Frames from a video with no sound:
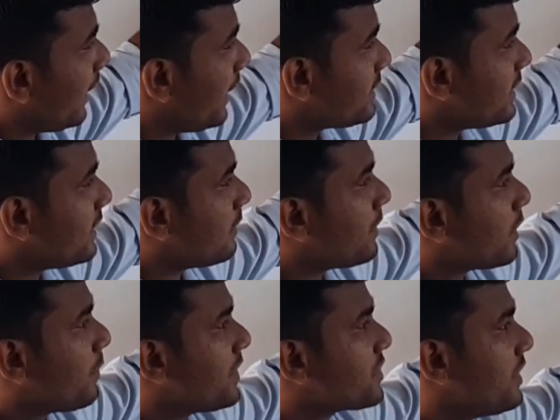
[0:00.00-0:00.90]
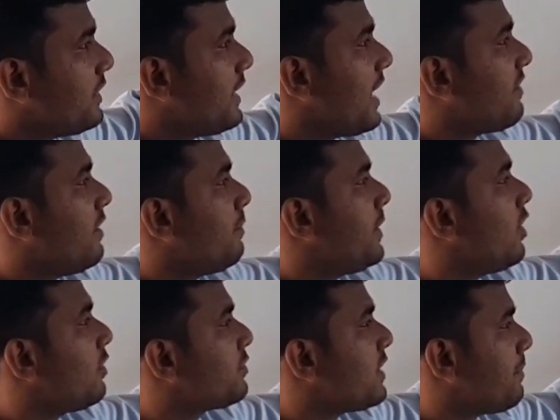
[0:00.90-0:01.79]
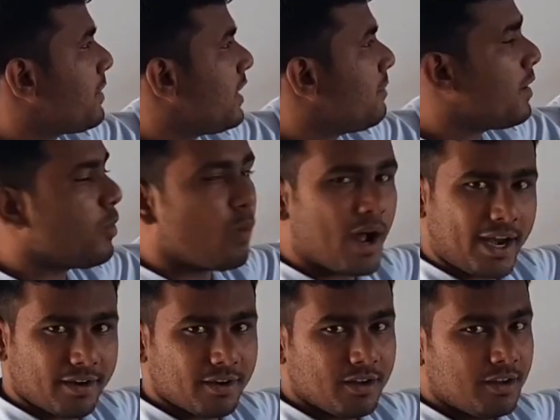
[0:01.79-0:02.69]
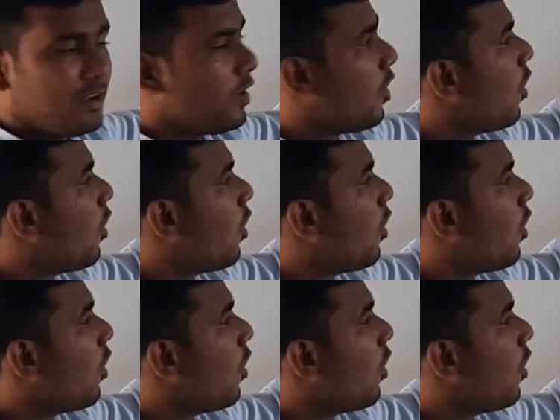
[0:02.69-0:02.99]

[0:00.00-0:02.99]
80 number question that will be of chapter number 1.